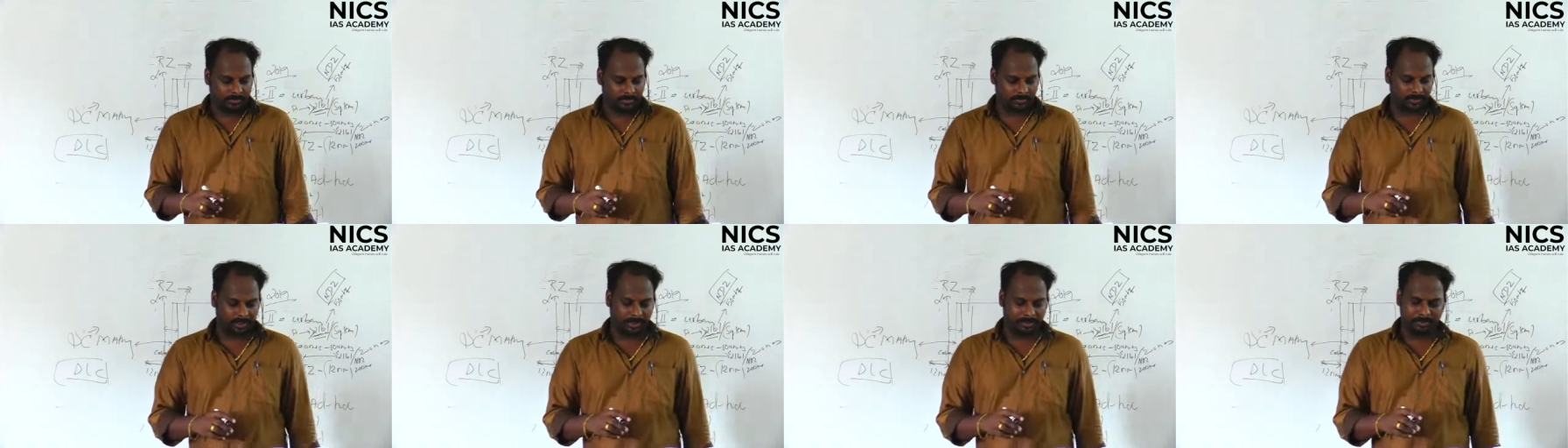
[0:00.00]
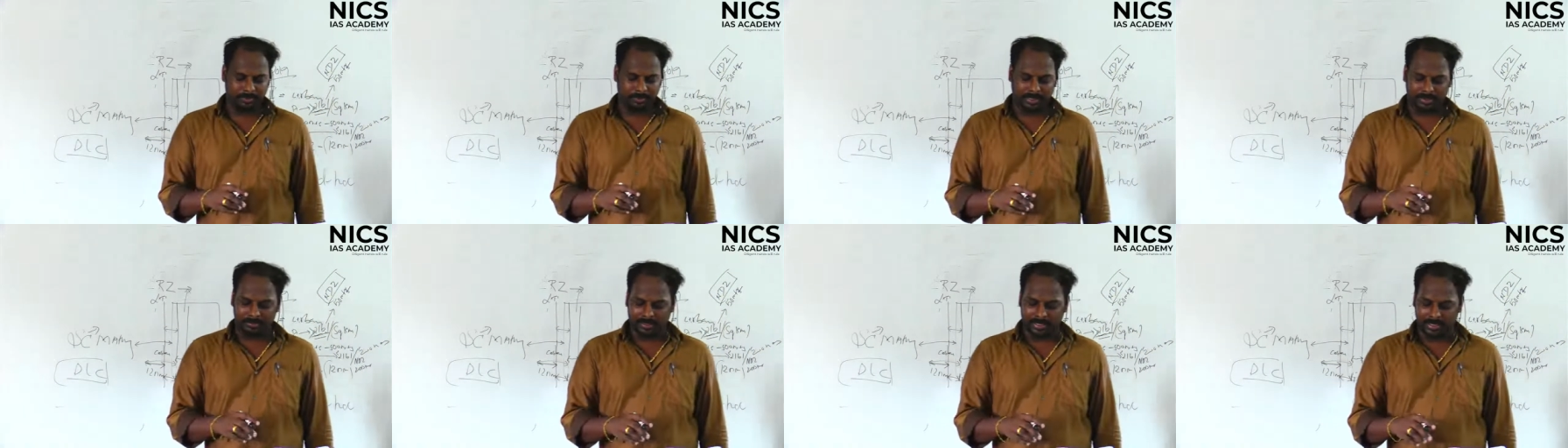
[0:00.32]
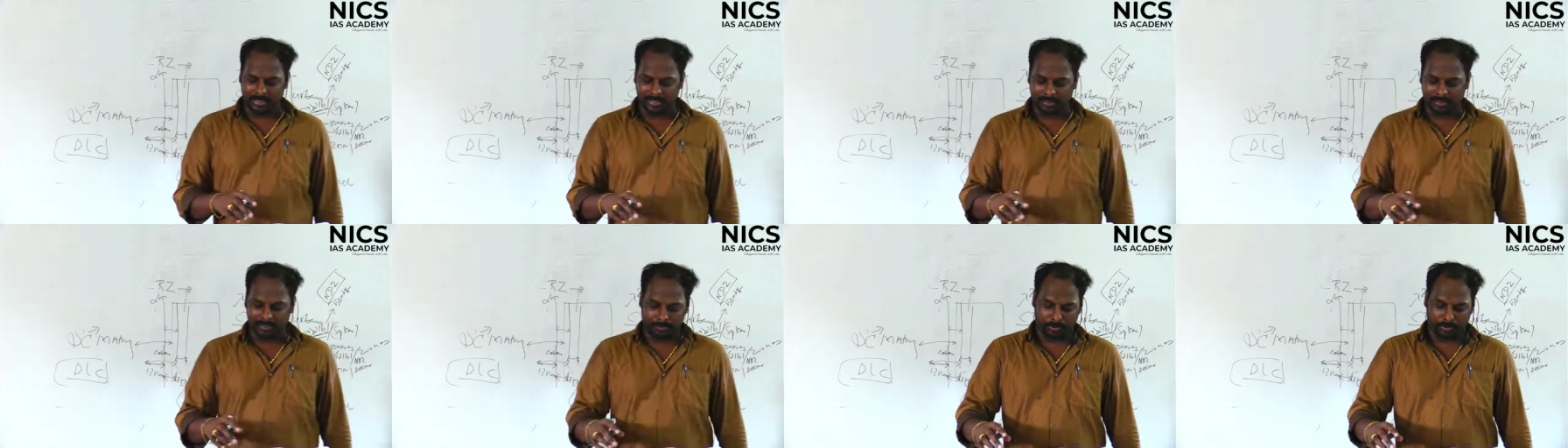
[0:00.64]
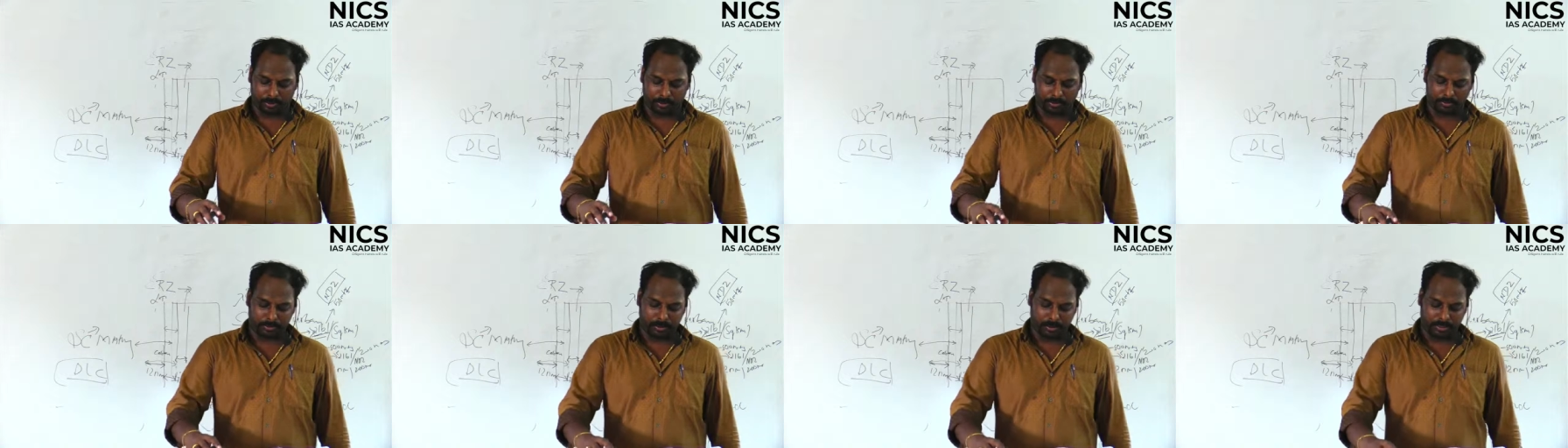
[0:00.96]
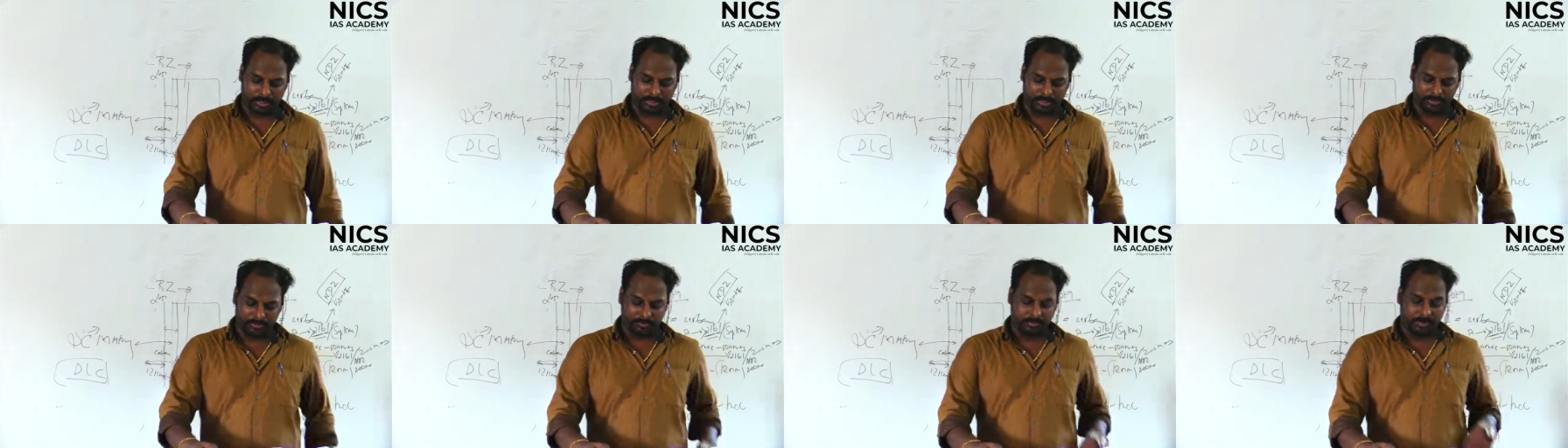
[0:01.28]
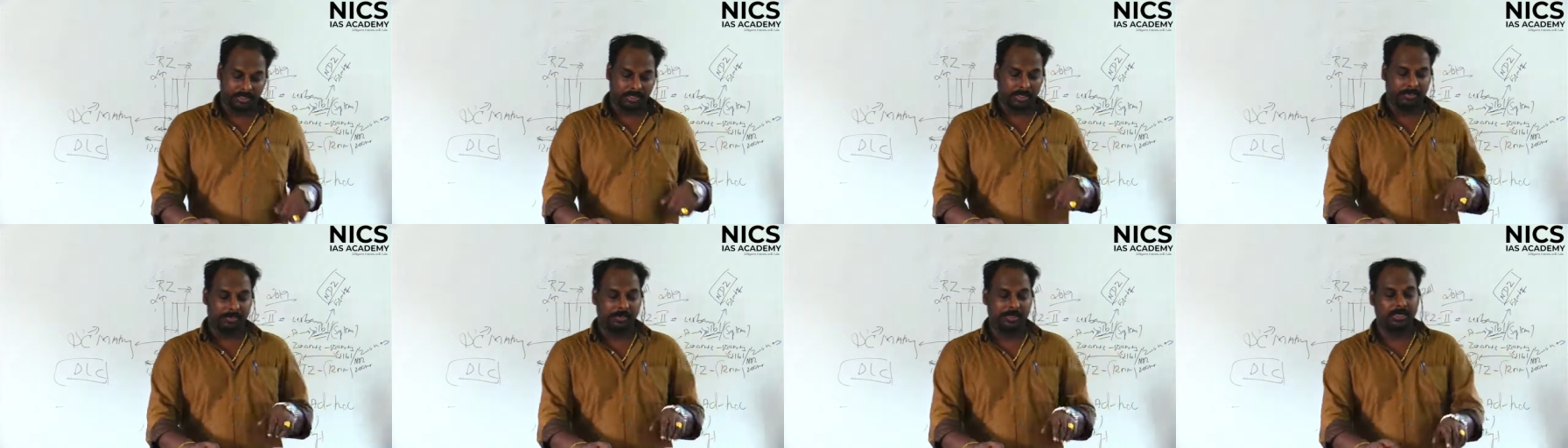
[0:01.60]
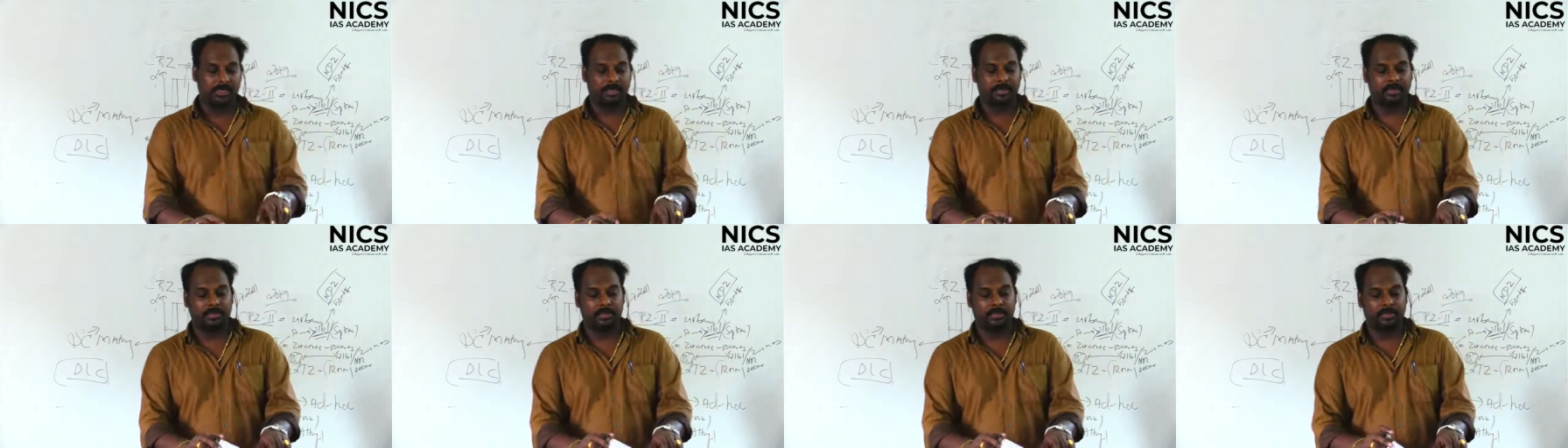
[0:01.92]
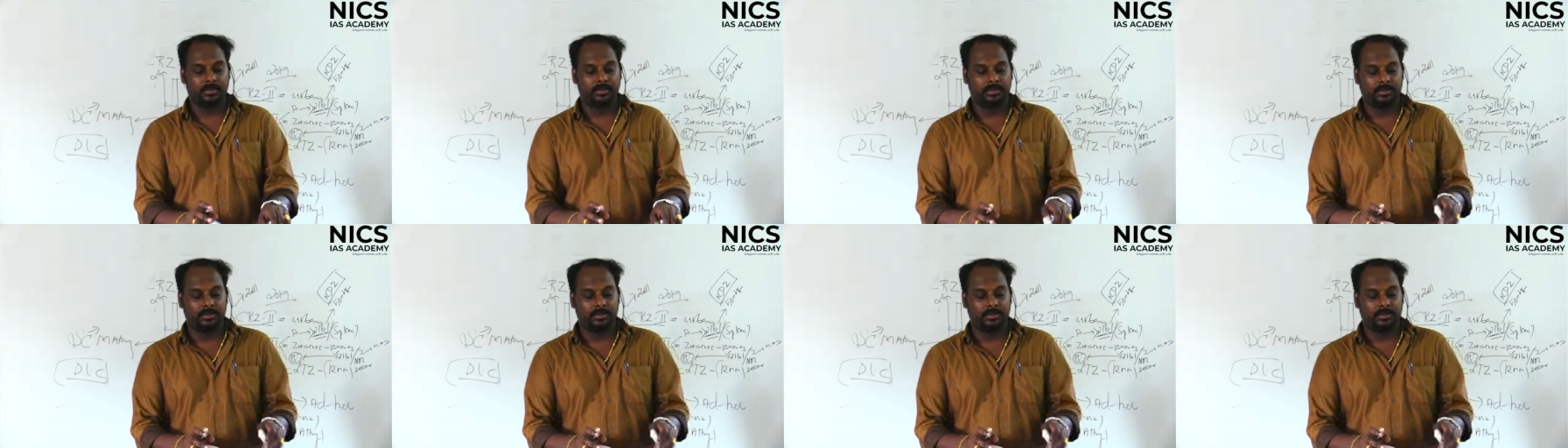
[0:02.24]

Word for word: implementing properly abindratha and